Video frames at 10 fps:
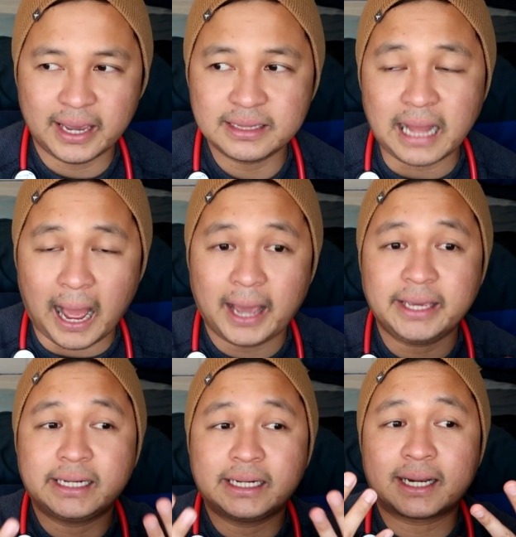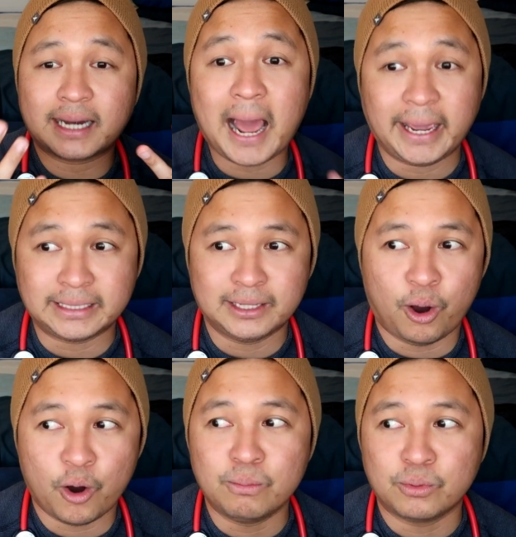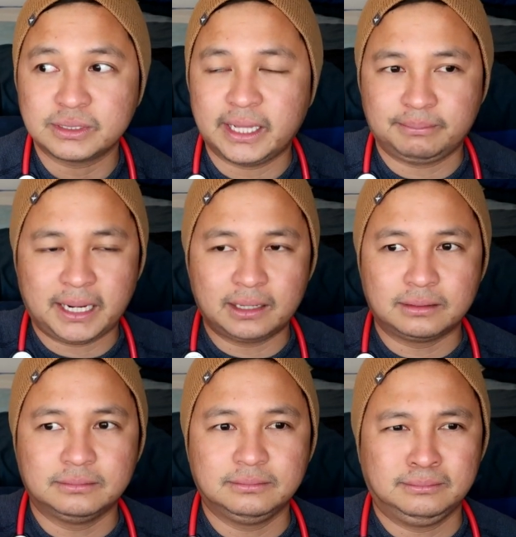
And I cried. Almost like, parang